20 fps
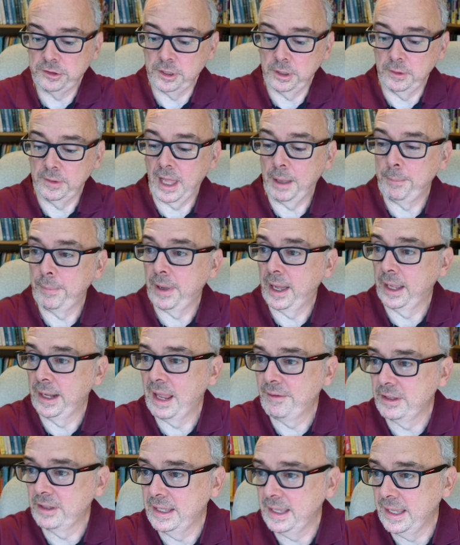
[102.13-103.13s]
that by
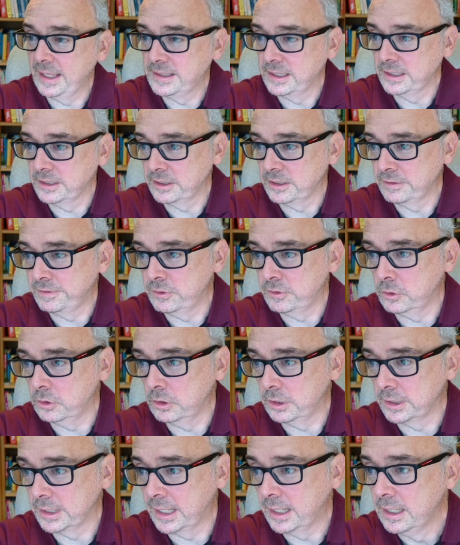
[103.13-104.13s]
navigating to the
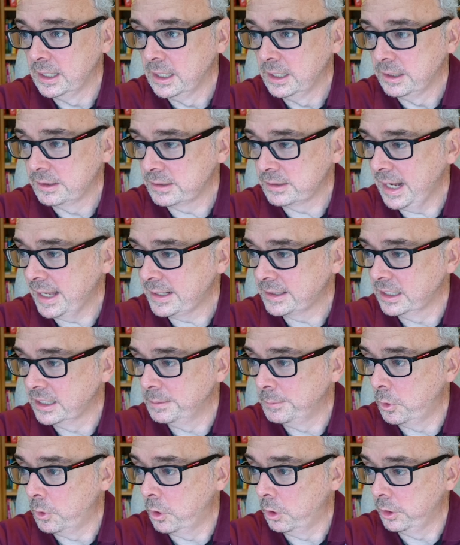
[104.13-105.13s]
folder, selecting them
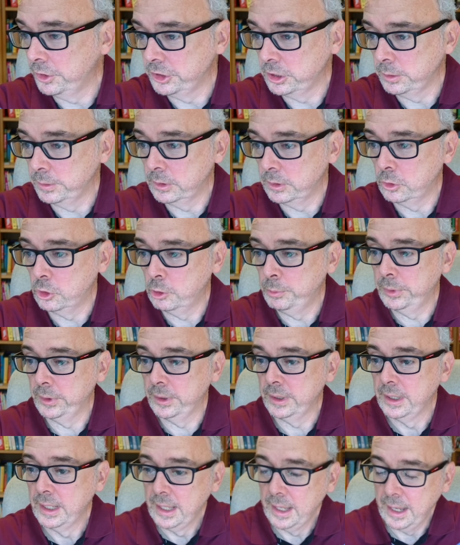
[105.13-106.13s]
all and doing open,
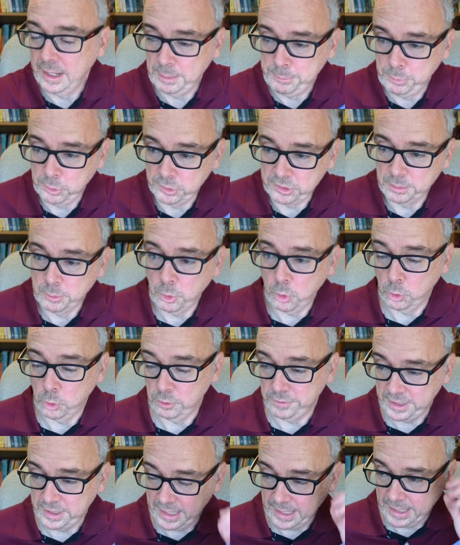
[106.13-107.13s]
and it puts them all over
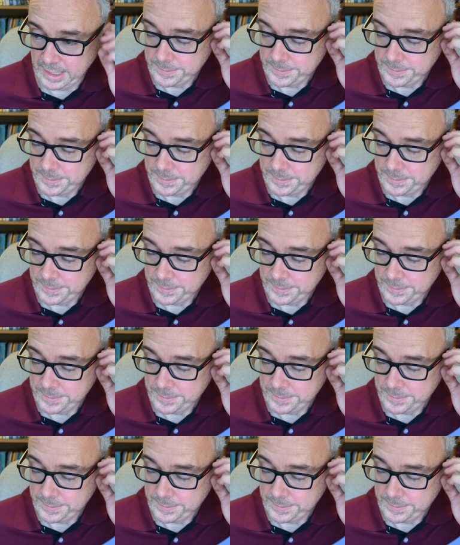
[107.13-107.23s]
here.